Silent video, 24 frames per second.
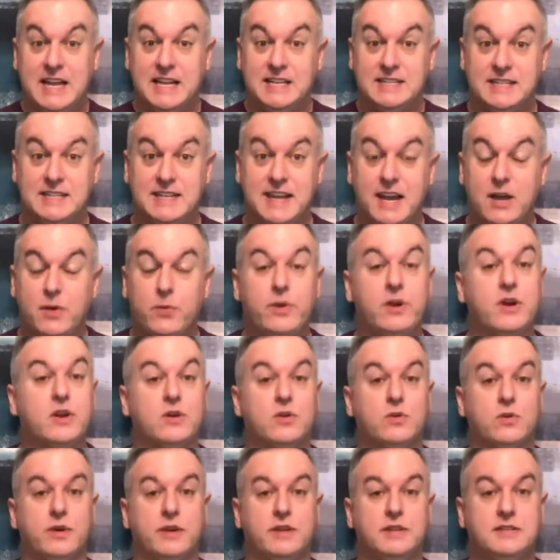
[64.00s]
Today we are
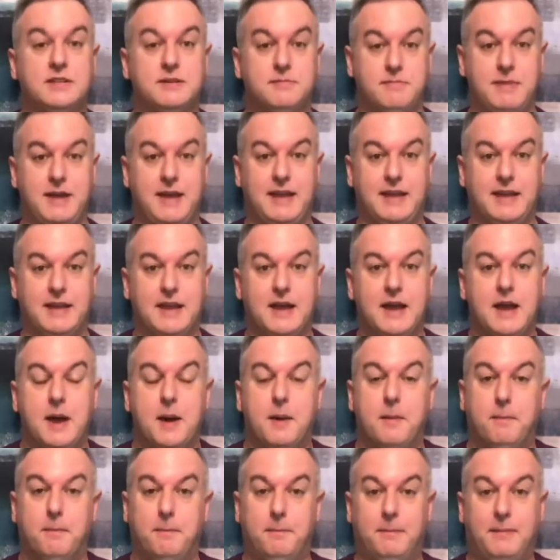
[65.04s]
going to make
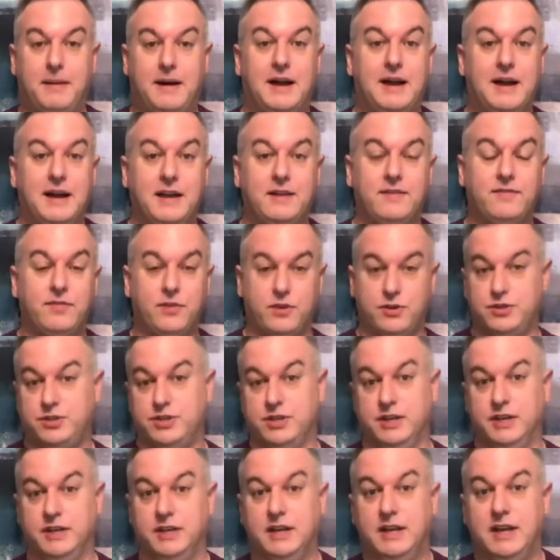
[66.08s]
my
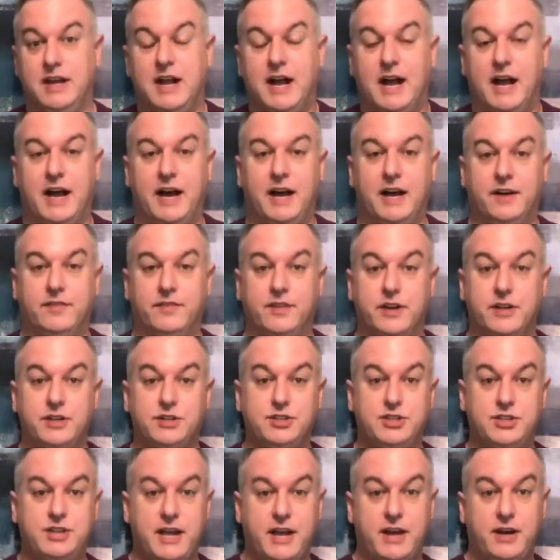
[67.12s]
version of
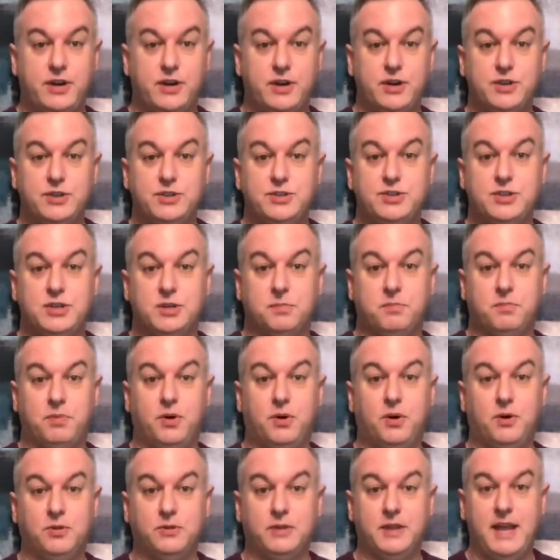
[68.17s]
cheddar
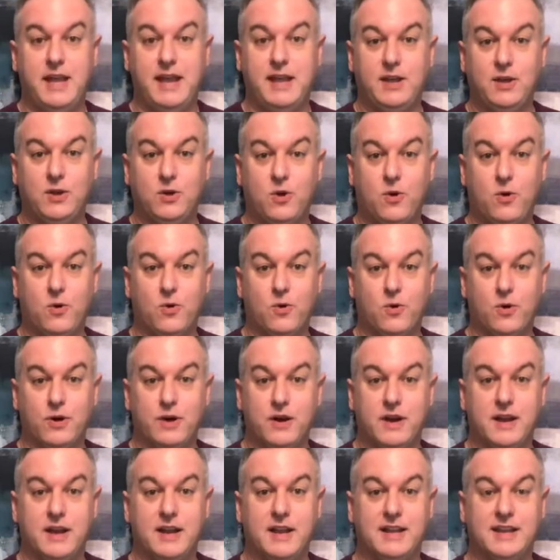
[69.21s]
chipotle corn
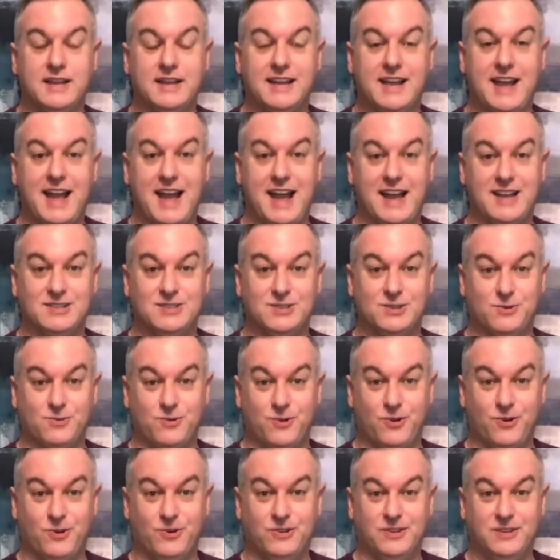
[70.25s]

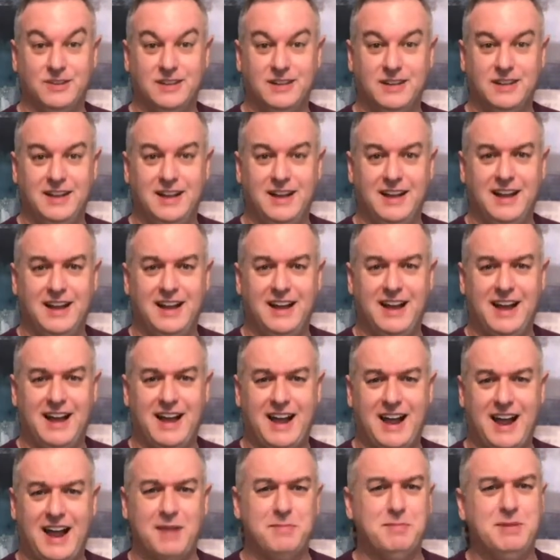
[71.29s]
casserole.
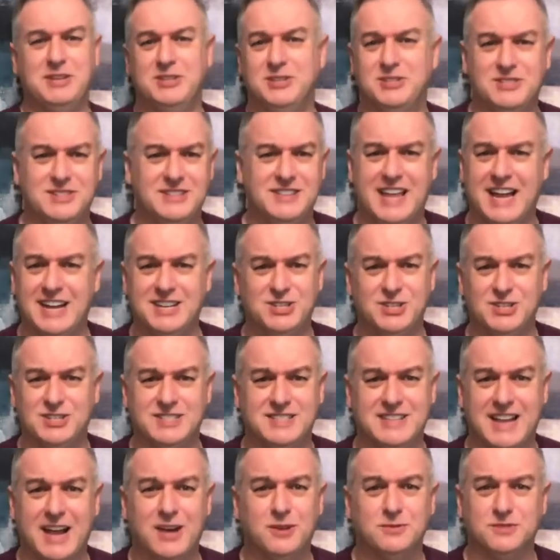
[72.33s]
I mean, that just
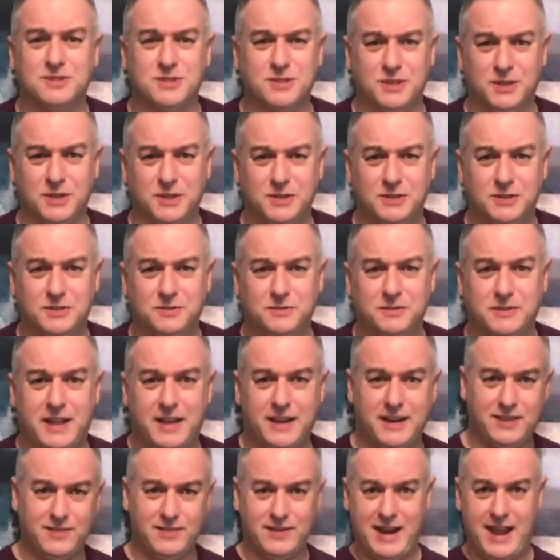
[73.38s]
sounds good without
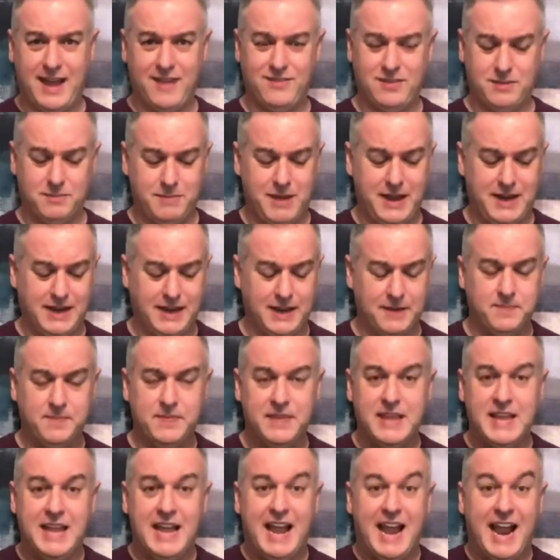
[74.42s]
even having made it.
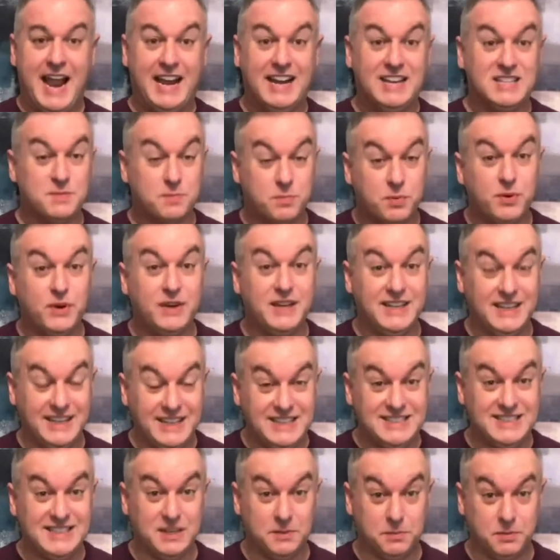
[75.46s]
And it's pretty
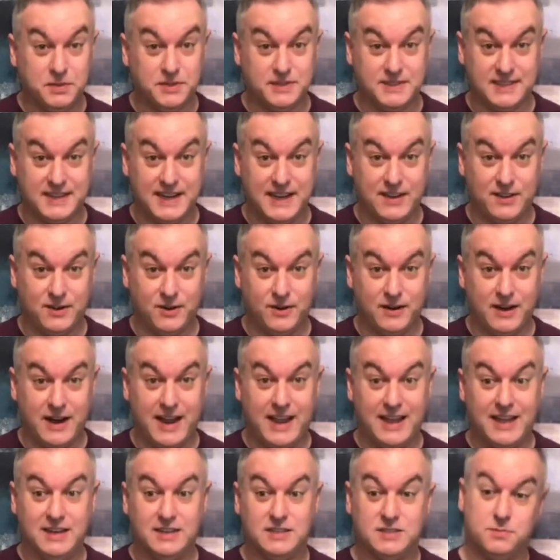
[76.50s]
easy to put together
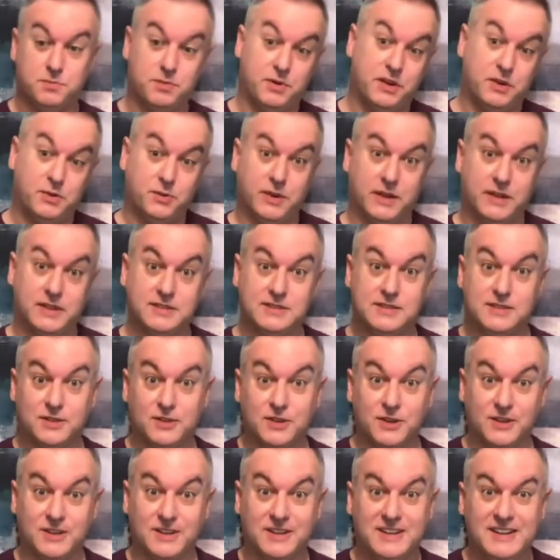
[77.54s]
and it's pretty quick to cook.